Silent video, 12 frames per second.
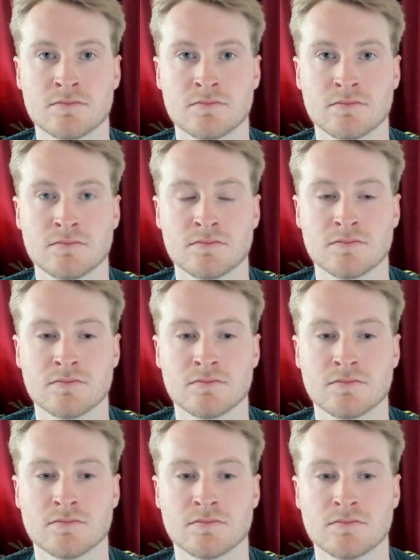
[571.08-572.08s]

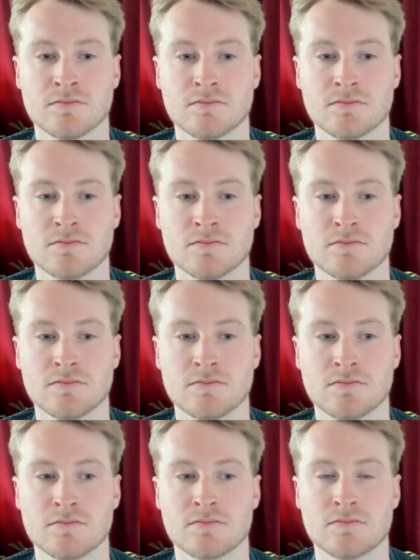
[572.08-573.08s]

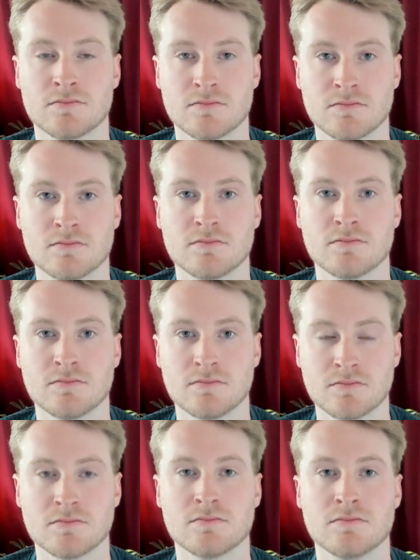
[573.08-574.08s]

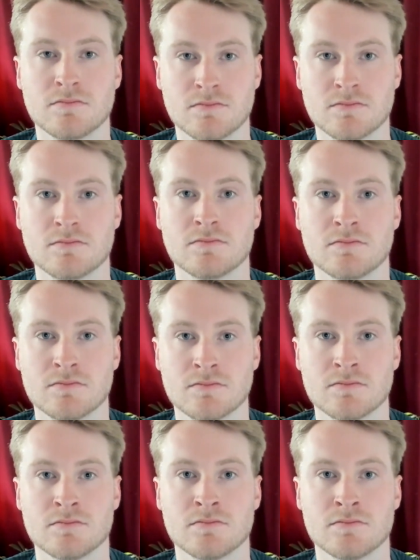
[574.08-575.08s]

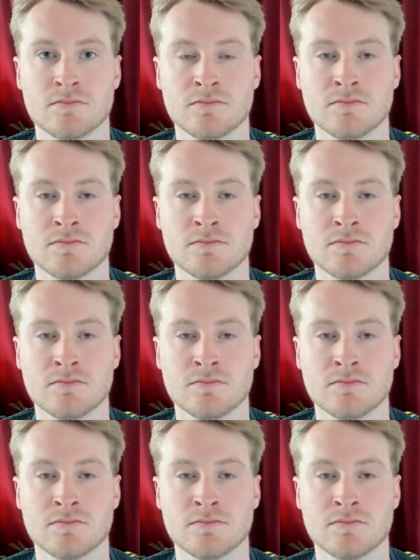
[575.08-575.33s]
(silent)